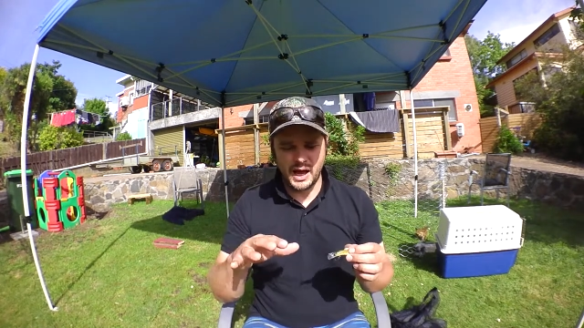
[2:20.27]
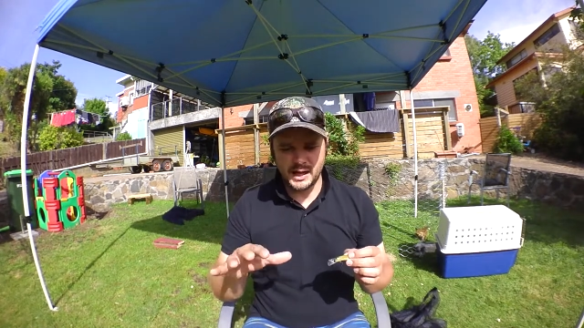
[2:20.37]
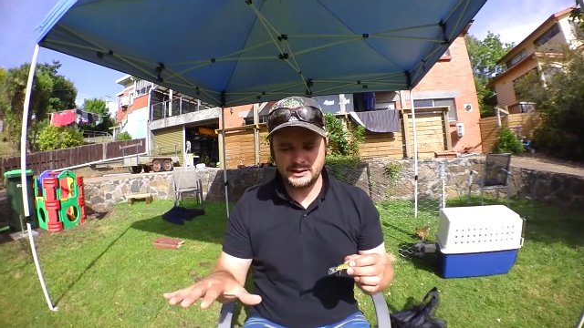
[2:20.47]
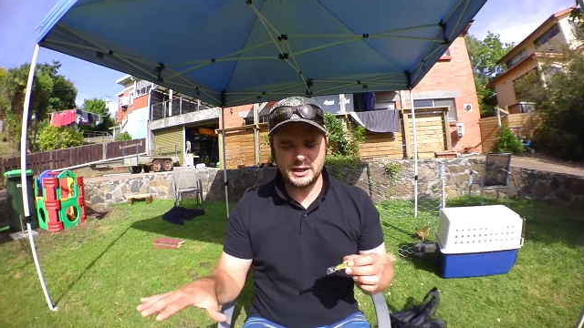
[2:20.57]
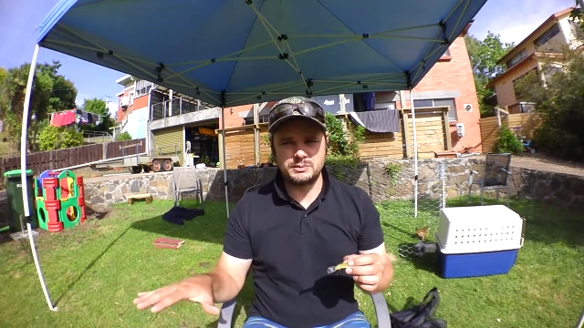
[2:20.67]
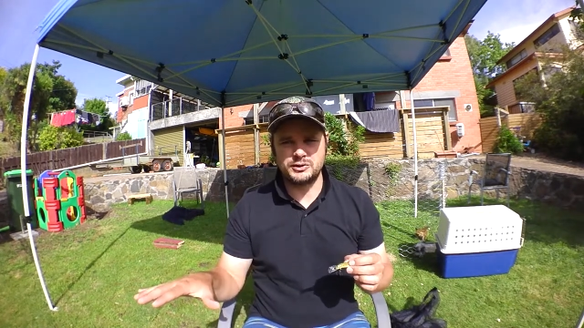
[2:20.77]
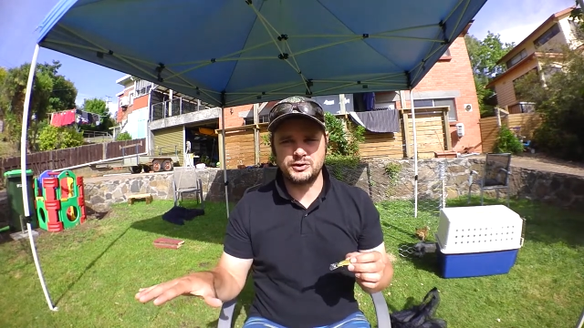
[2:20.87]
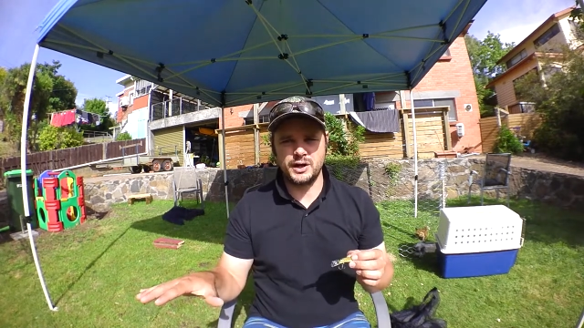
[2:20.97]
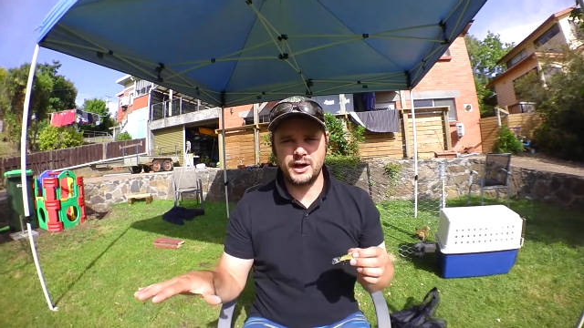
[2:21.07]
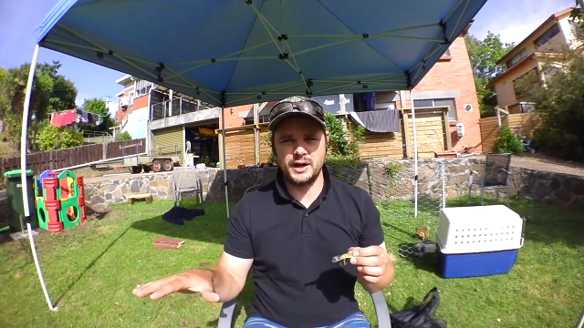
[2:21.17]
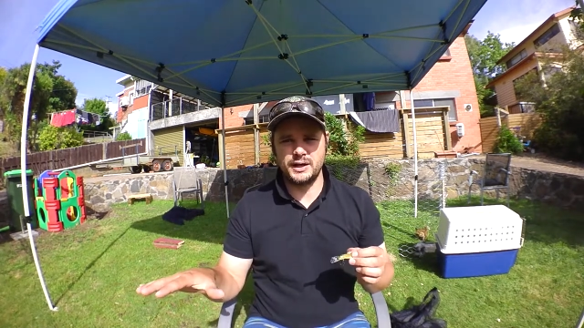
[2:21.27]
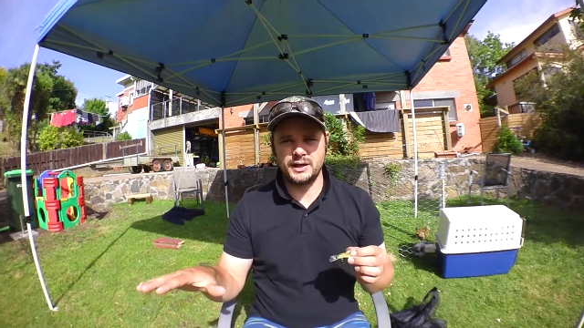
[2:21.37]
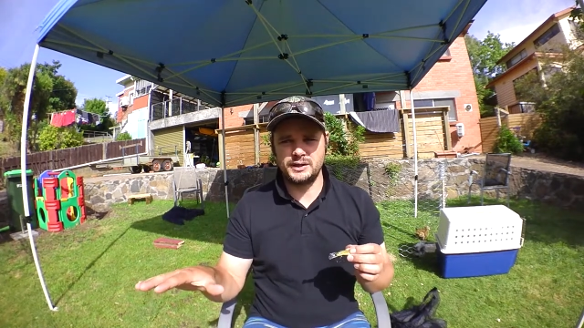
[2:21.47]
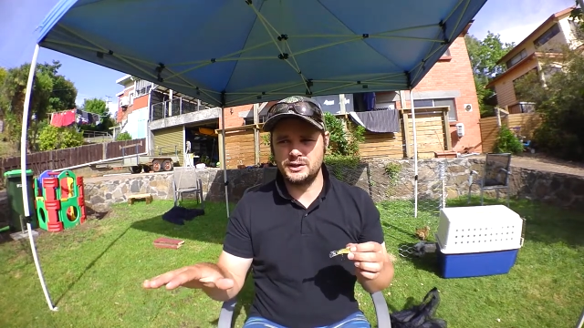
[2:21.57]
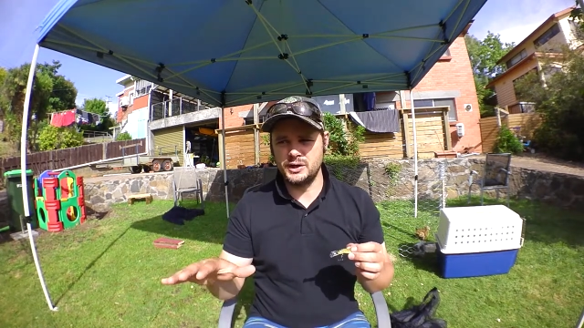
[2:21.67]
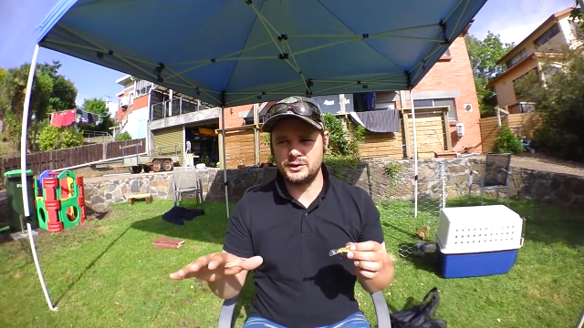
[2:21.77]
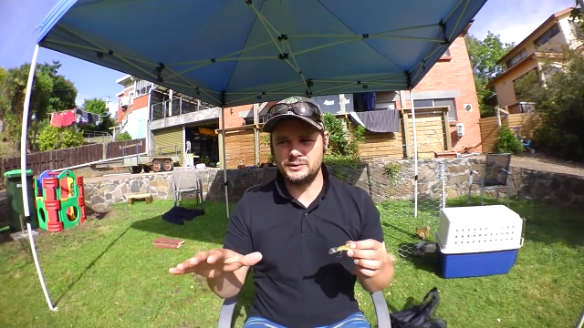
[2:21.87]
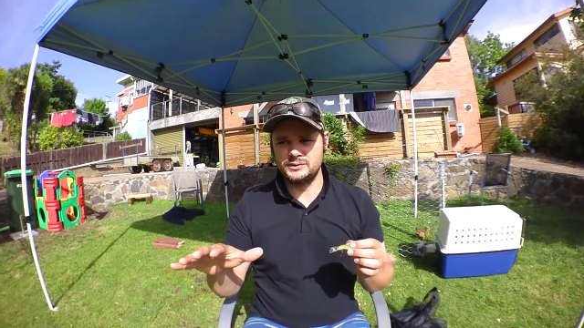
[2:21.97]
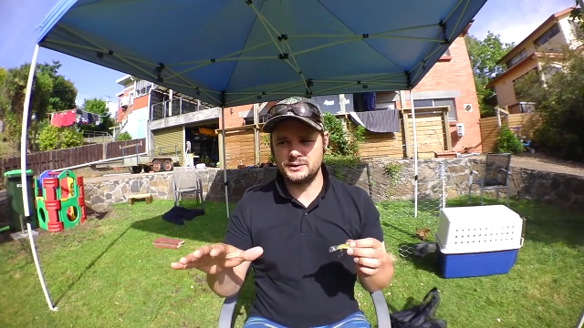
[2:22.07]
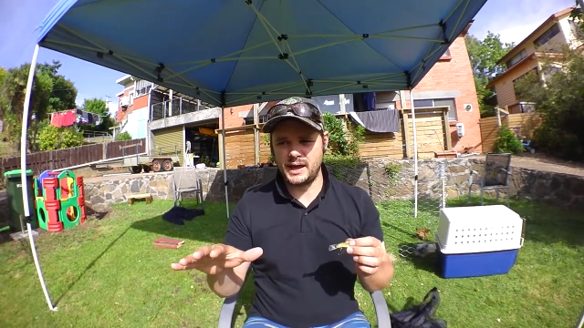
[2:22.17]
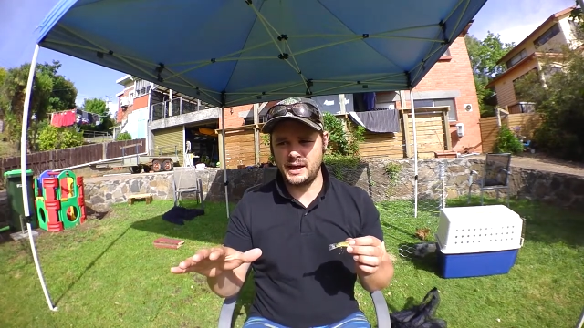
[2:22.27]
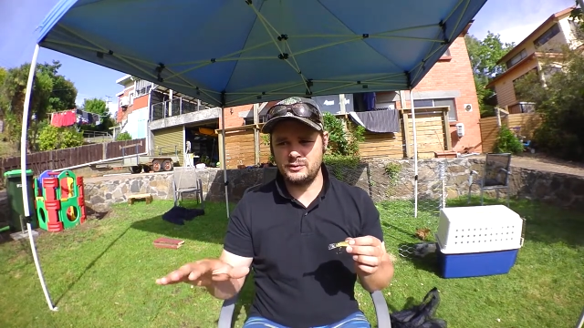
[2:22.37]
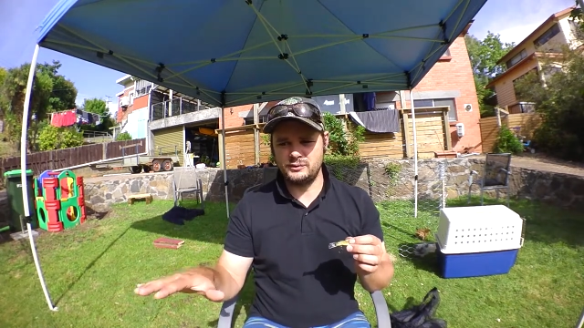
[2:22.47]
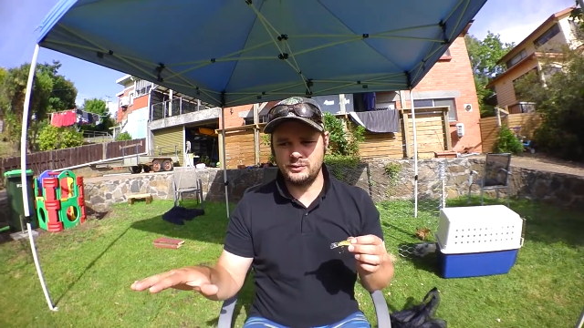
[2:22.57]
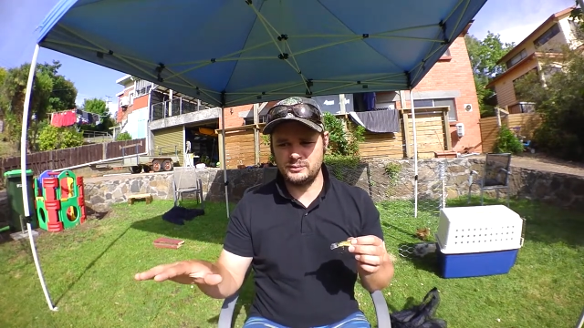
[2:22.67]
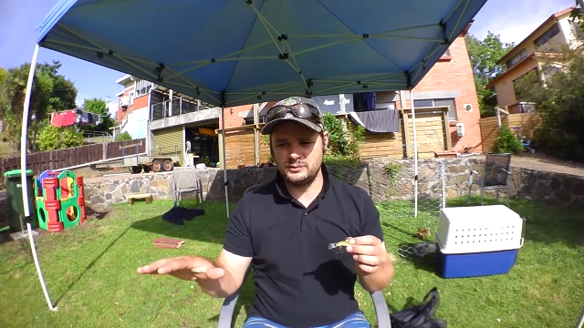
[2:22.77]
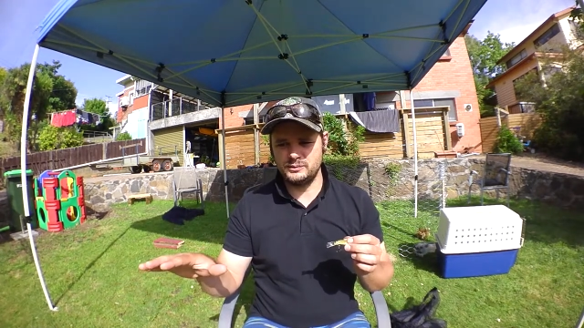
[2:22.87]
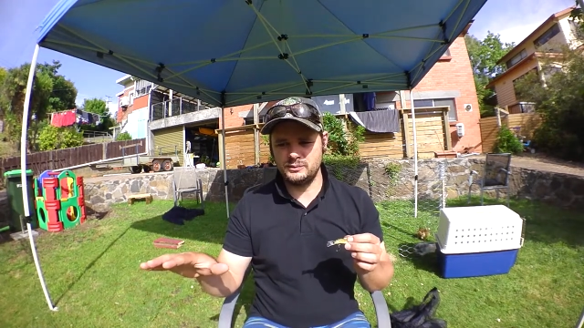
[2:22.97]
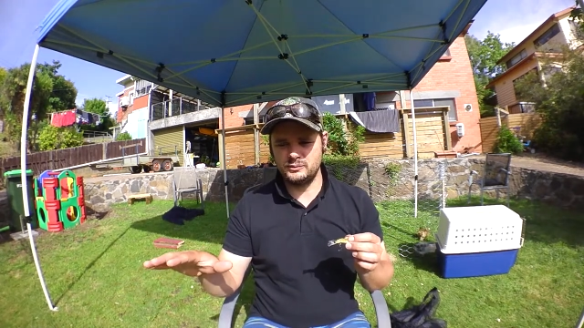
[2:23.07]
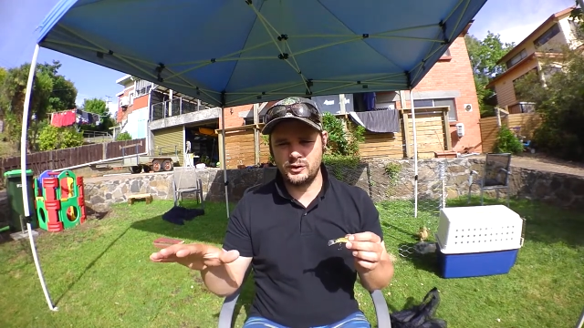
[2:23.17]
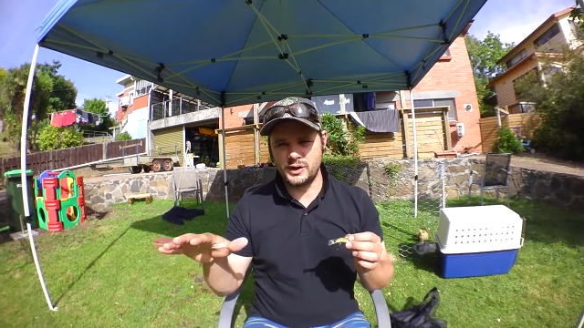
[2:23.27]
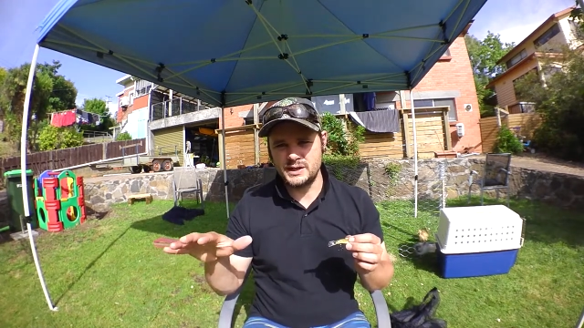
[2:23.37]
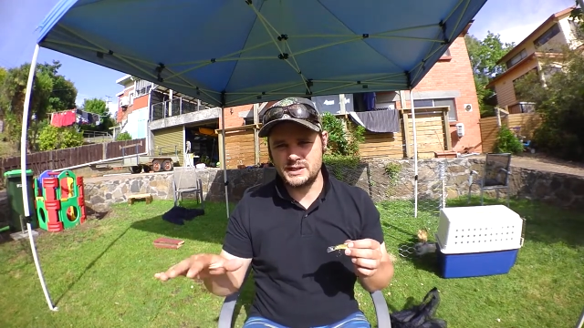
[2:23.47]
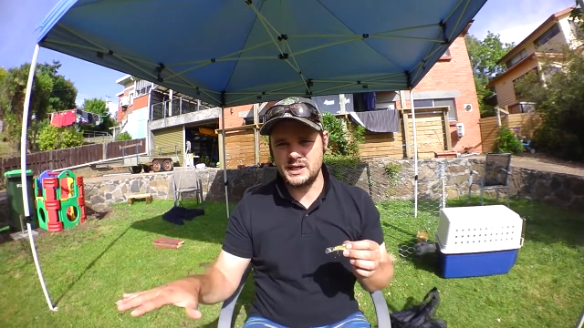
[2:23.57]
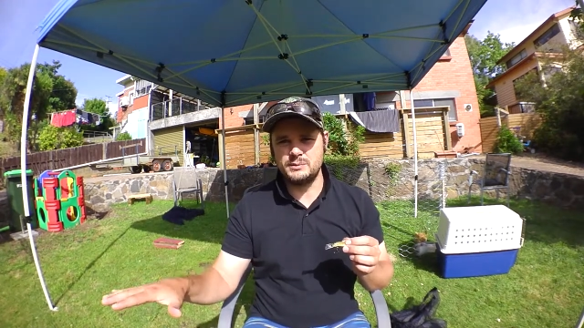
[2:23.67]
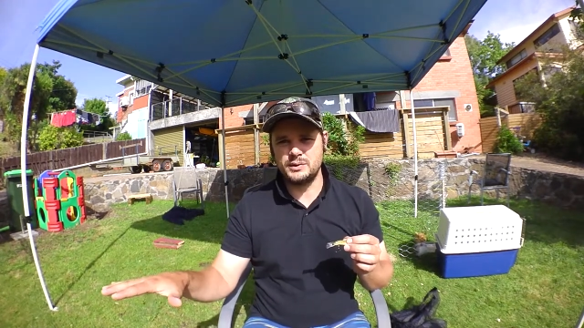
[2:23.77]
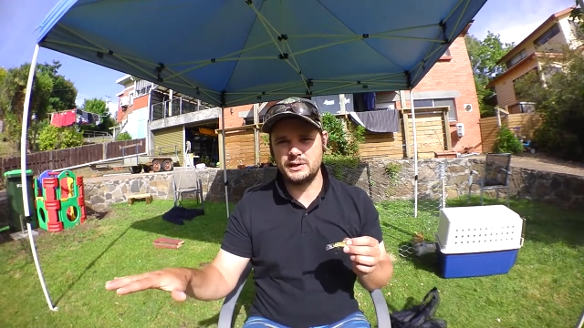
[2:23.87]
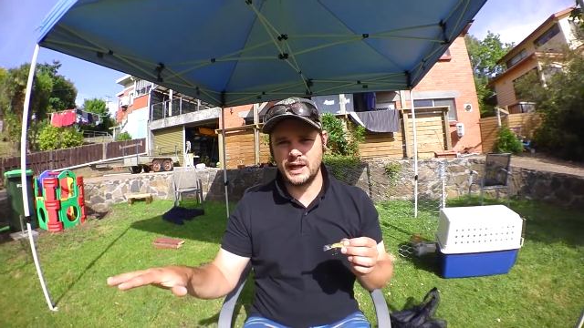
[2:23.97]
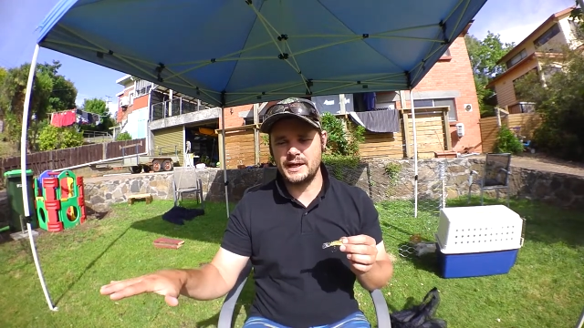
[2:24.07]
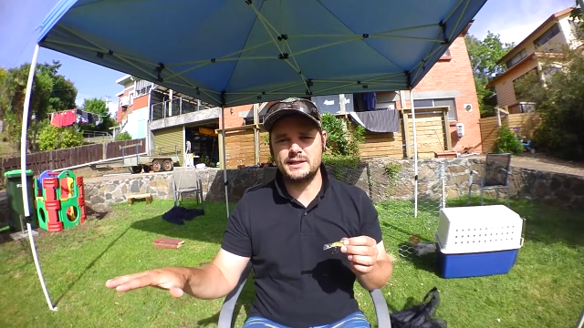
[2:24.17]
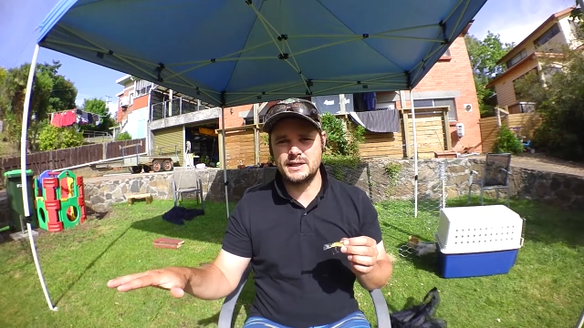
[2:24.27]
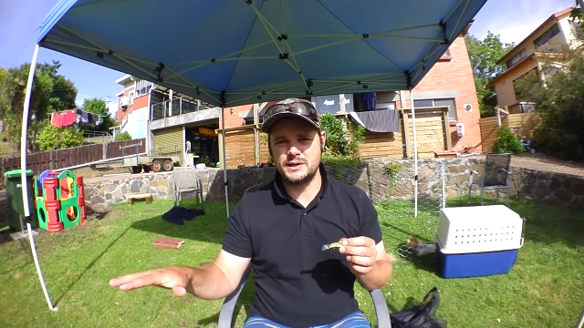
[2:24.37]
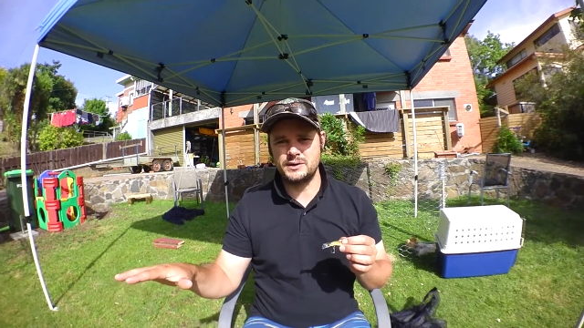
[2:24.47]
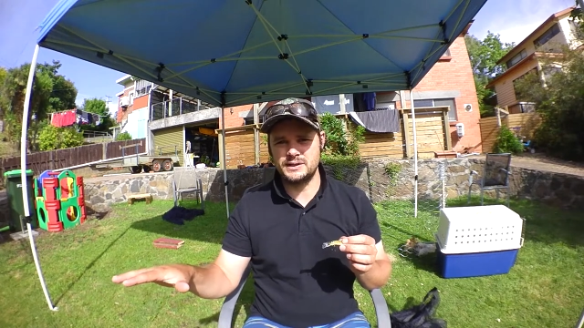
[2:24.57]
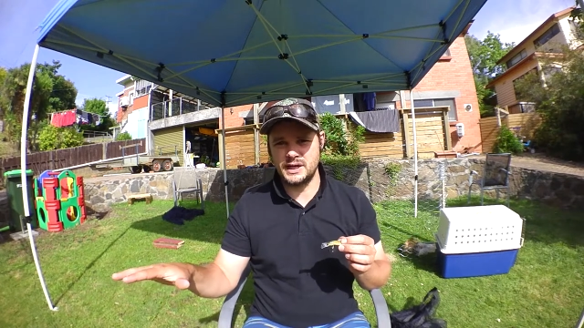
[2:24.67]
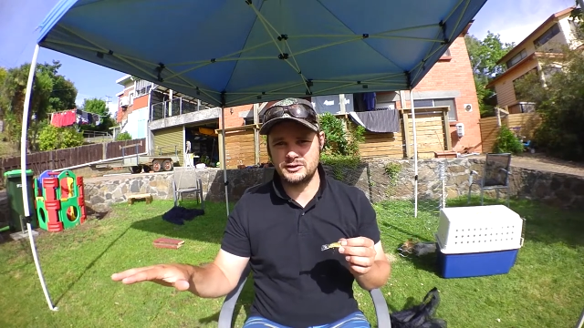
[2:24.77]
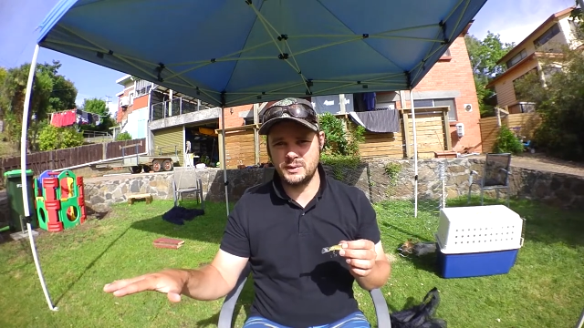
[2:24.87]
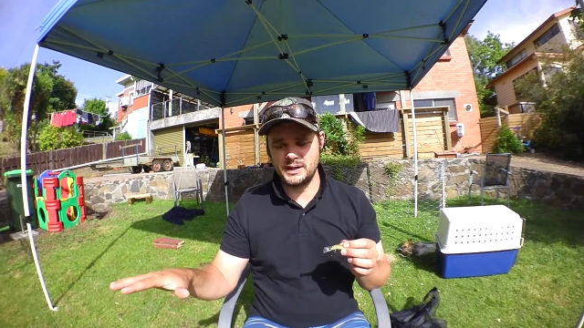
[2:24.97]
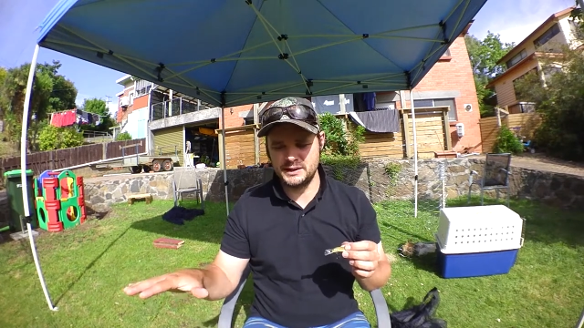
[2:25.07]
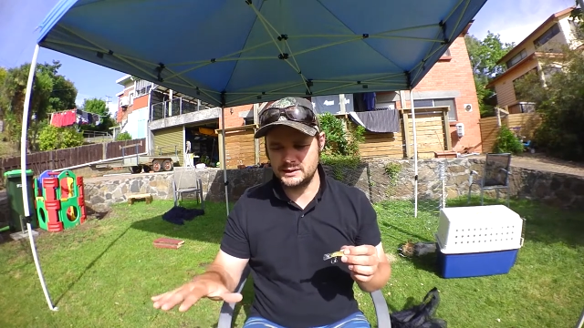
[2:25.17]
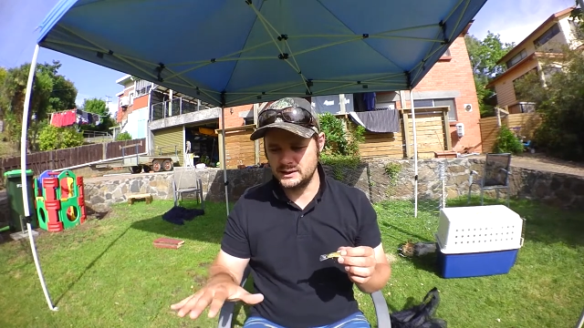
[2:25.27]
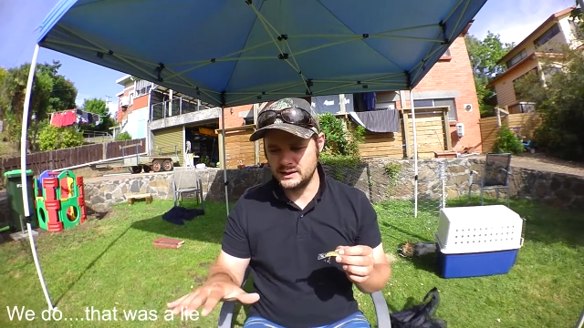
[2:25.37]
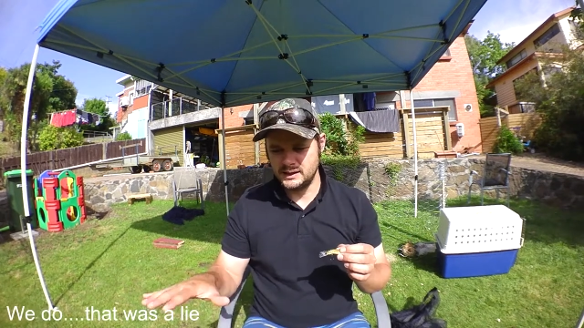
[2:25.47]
uh, deep uh, you don't have very deep lakes here in Tasmania.